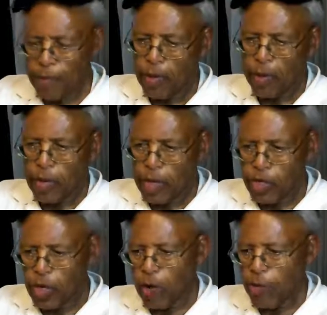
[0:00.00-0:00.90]
Right.
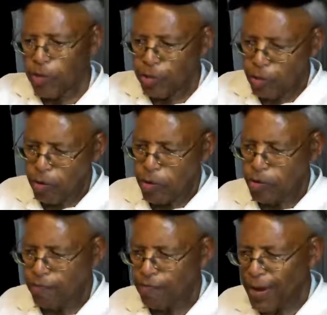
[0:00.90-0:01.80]
He's going through
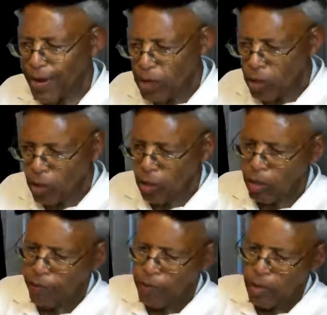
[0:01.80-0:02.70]
his final
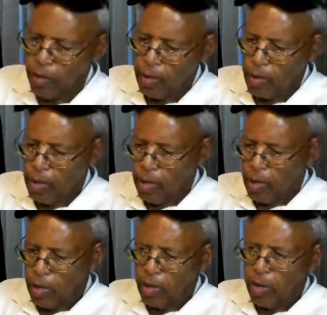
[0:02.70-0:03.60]

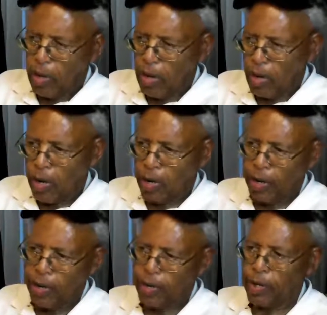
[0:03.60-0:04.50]
uh,
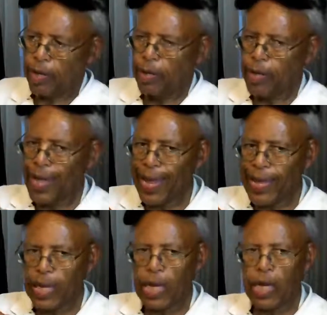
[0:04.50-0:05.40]

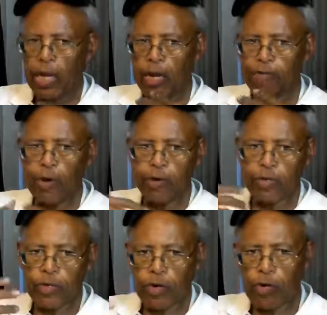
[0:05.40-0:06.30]
agony of going
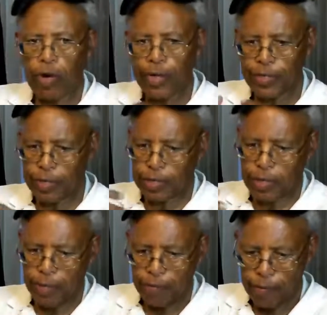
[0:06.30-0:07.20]
to the
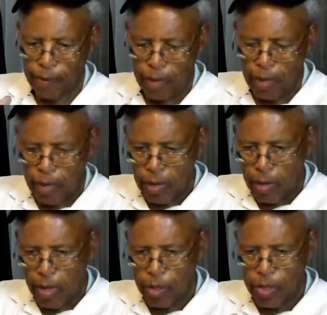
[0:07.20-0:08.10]
cross.
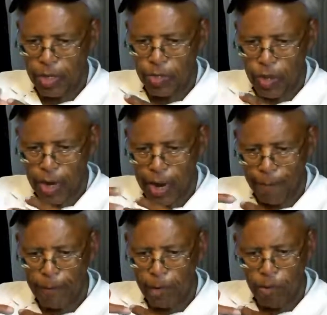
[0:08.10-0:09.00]
And things that are
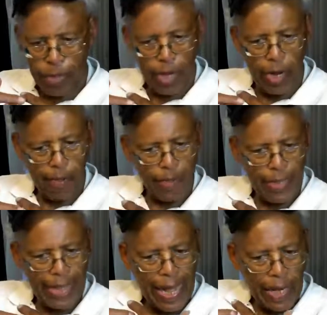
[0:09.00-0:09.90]
happening within him, the
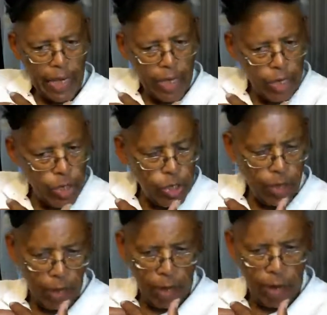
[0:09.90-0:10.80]
knowledge.
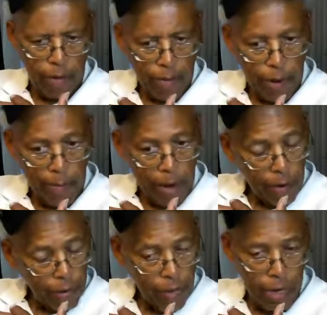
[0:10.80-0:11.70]

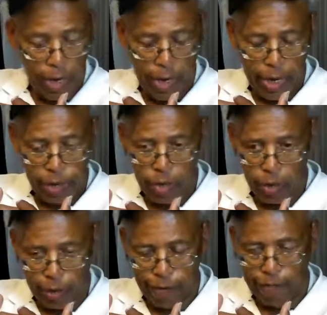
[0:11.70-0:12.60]
Primarily, he is
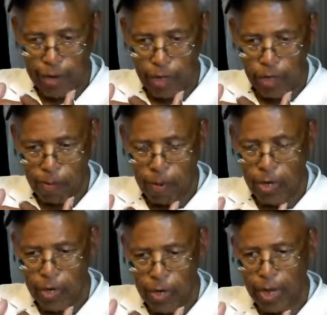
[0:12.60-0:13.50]
totally affected by
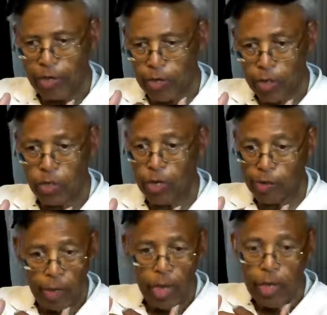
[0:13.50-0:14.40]
the knowledge that he's going to
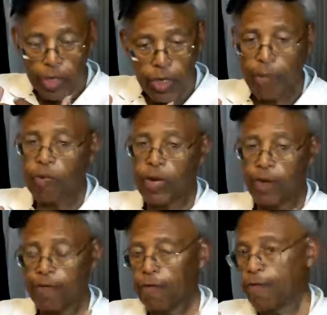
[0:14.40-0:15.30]
be
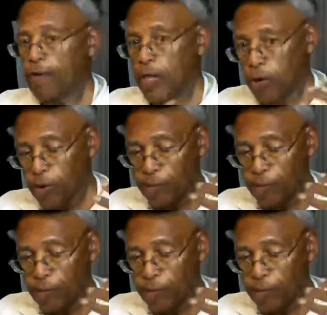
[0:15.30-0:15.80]
separated from the Father.